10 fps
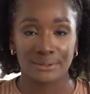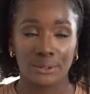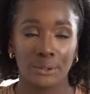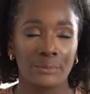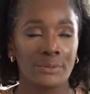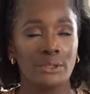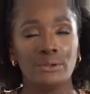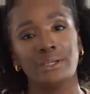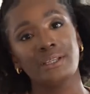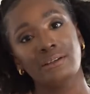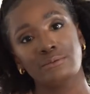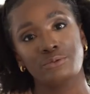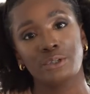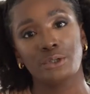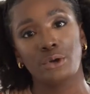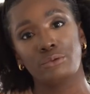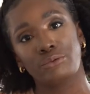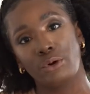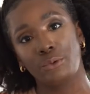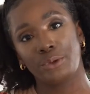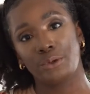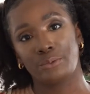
So you can never really go wrong when